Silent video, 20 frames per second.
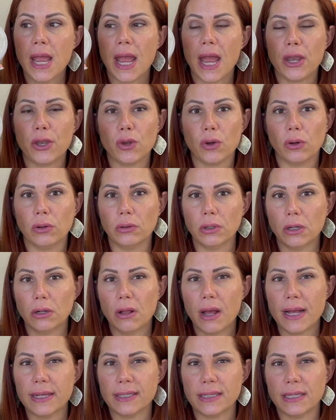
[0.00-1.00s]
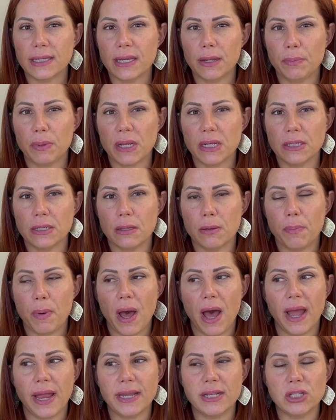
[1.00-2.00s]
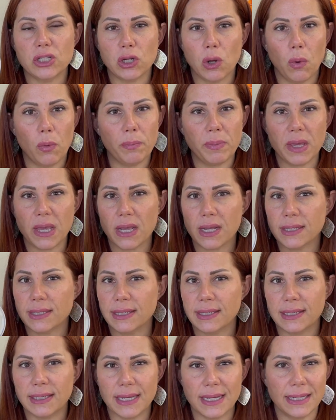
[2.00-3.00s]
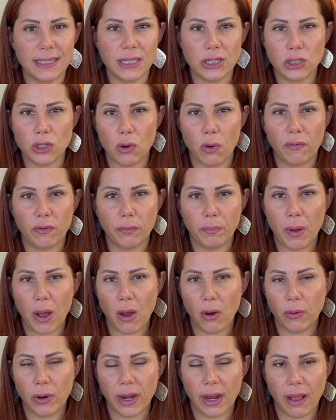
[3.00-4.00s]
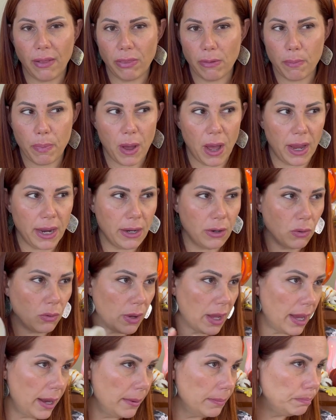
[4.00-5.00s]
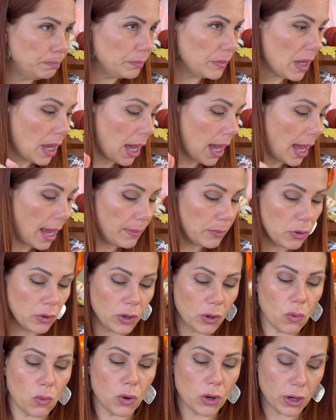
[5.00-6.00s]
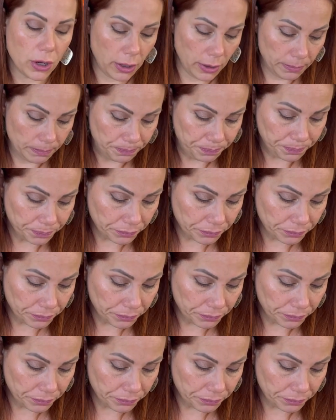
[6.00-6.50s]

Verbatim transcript: and you're a little hesitant because of the pine, don't be because this isn't overpowering on the pine, okay? I'm going to order